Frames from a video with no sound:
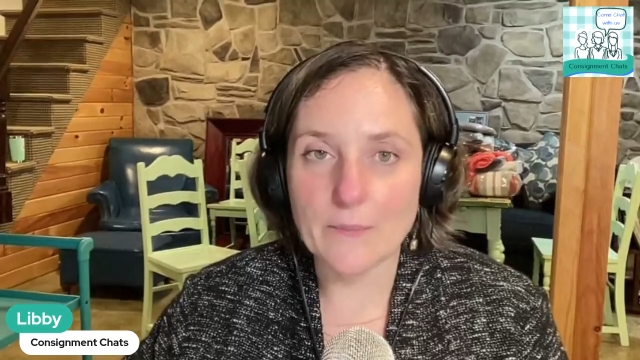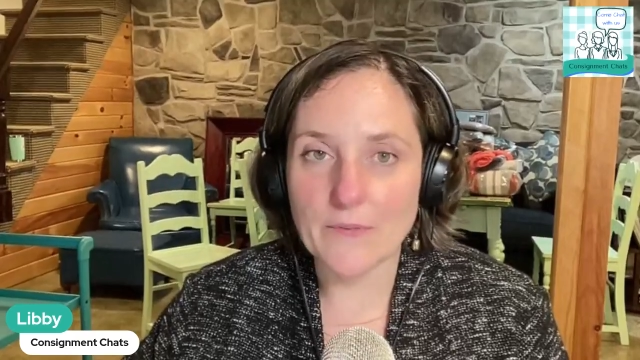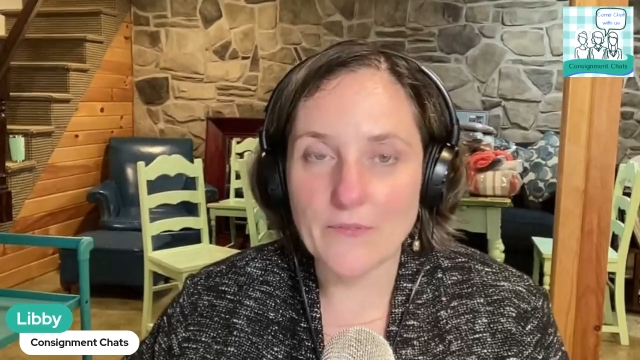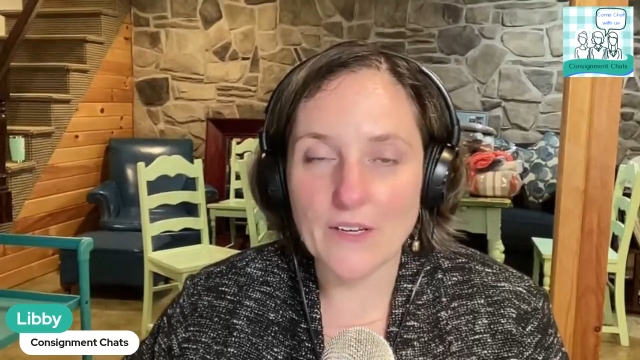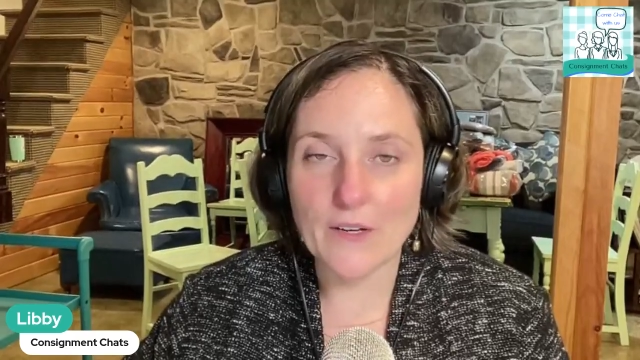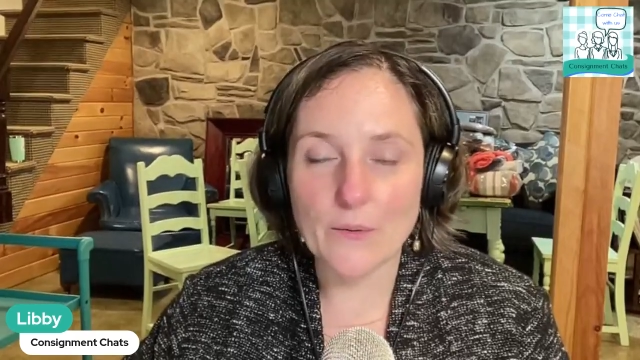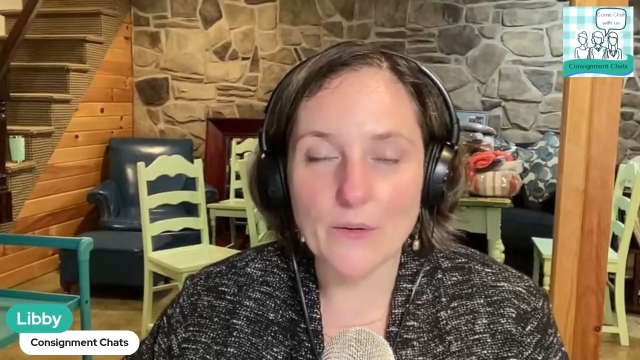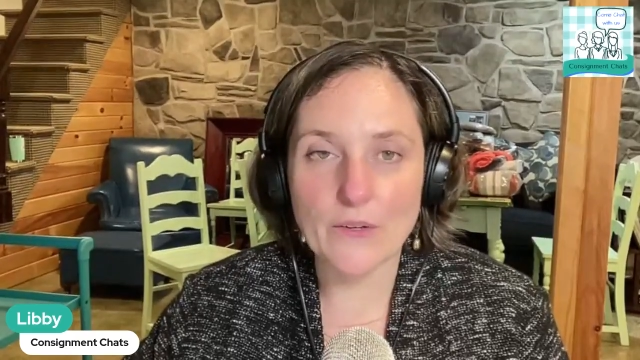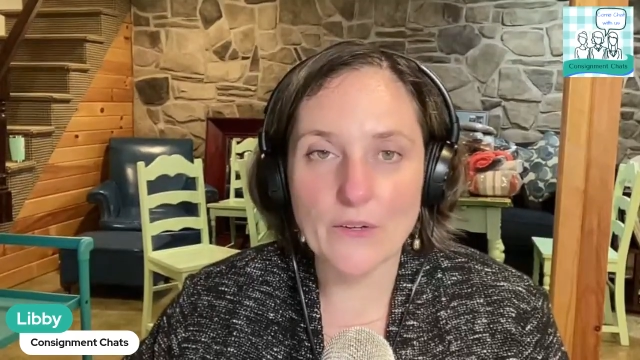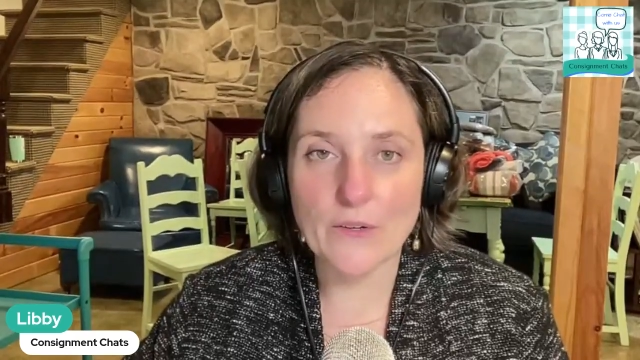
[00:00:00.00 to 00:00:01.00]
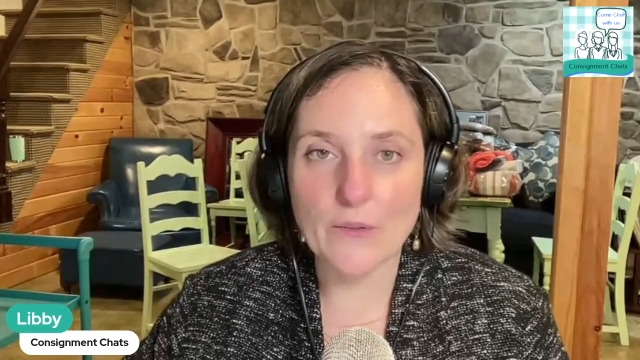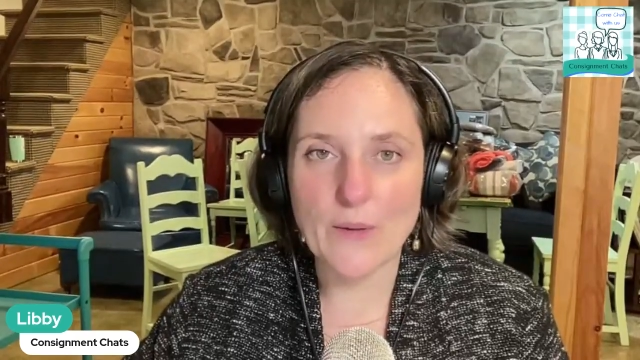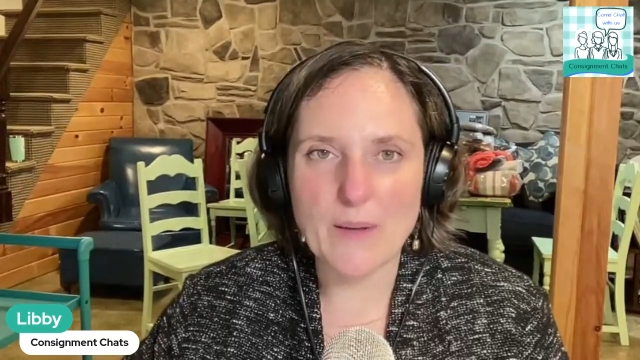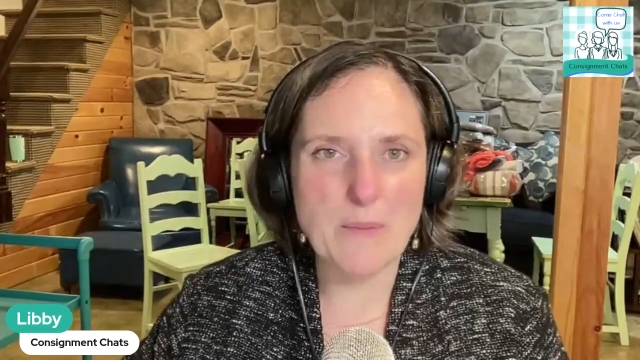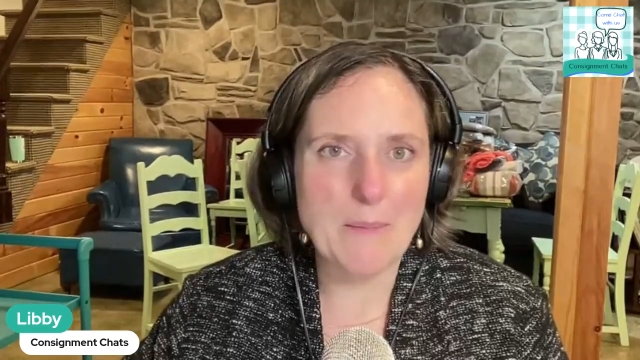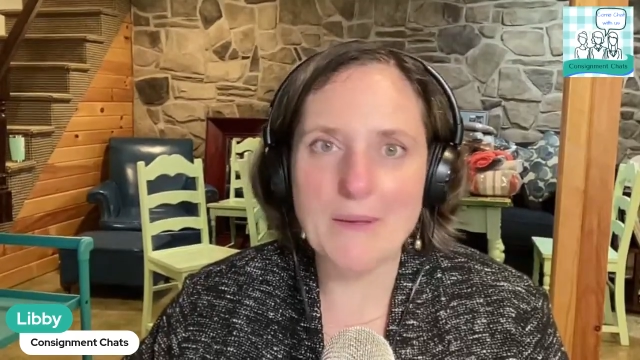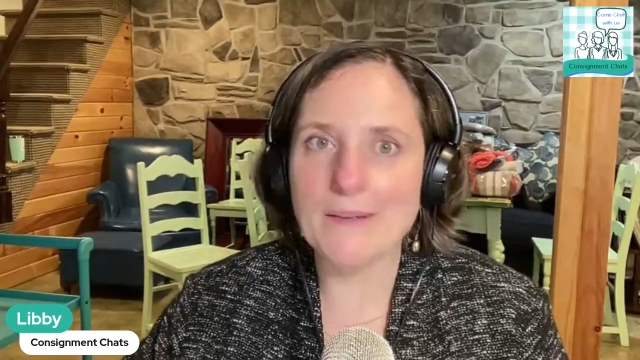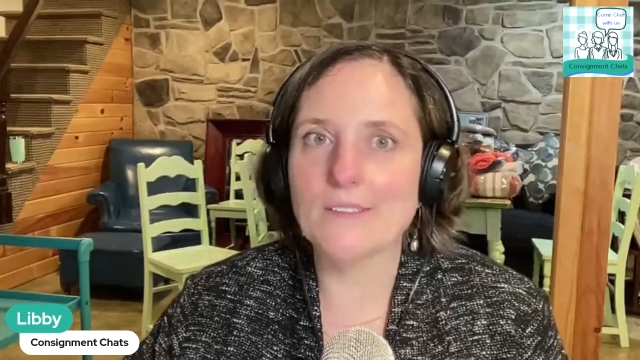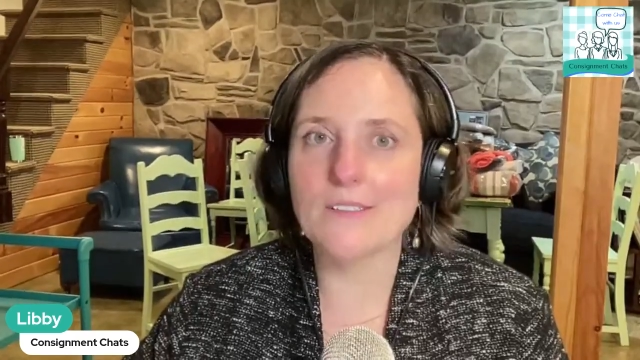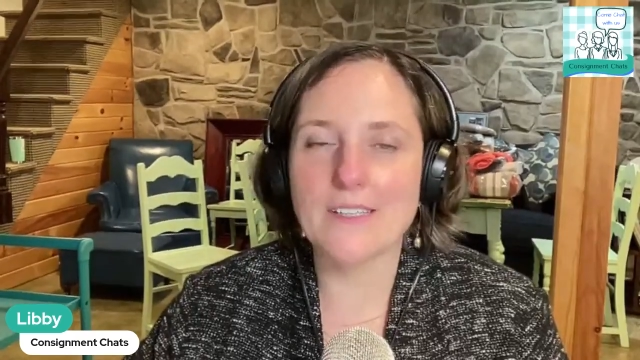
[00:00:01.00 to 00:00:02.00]
a video earlier in the week. Maybe I'll
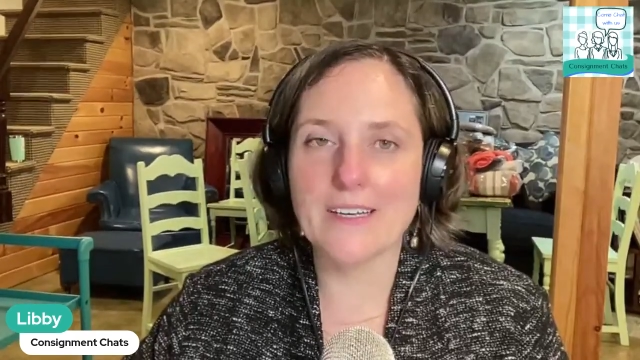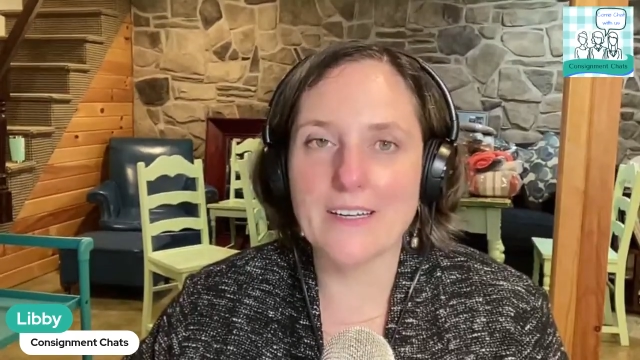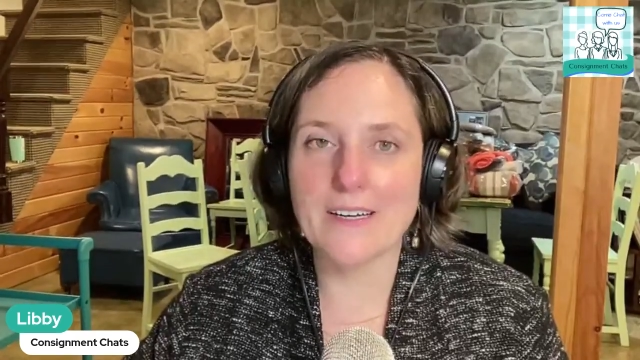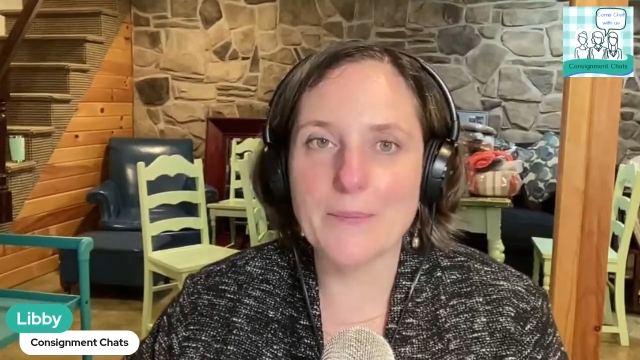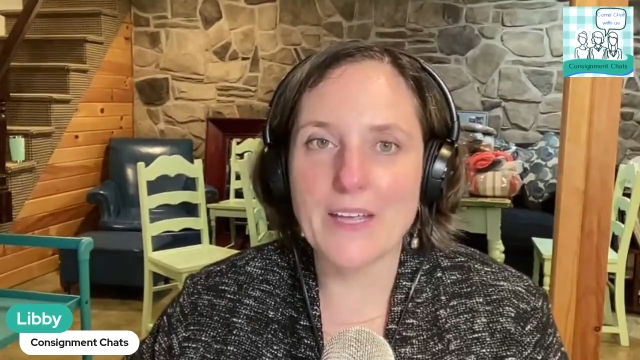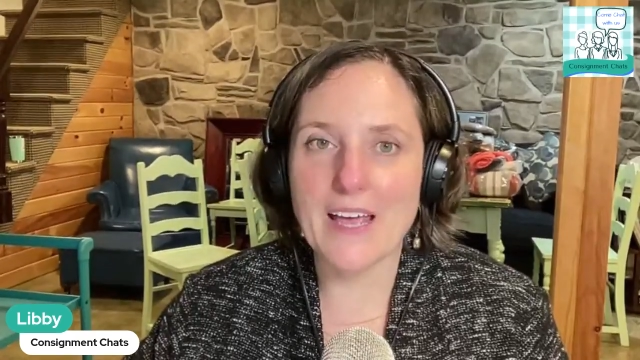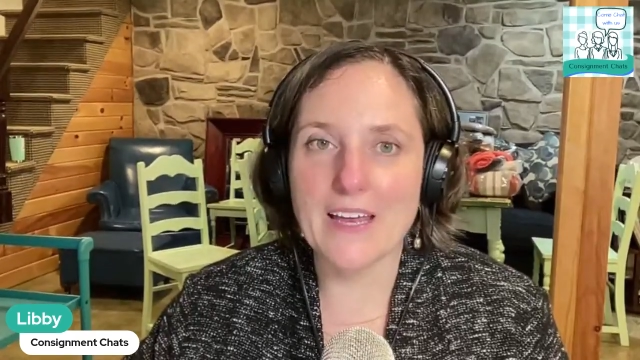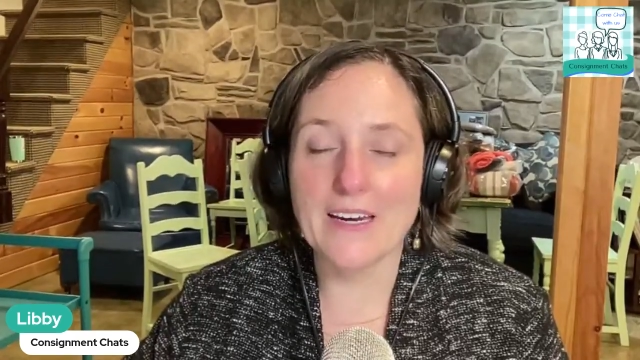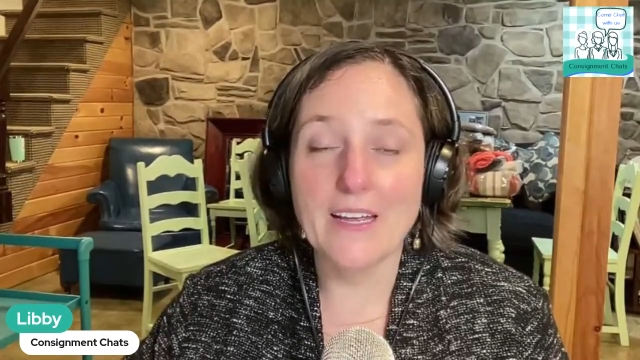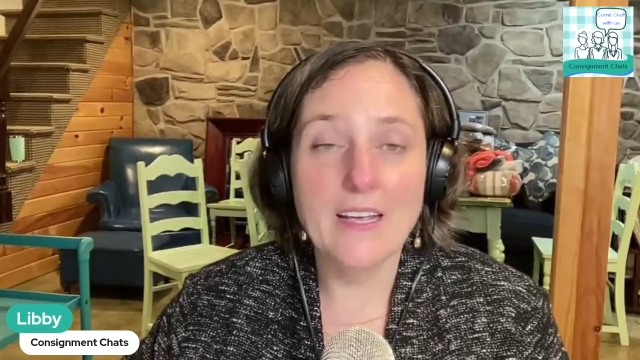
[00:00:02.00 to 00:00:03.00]
just link it up again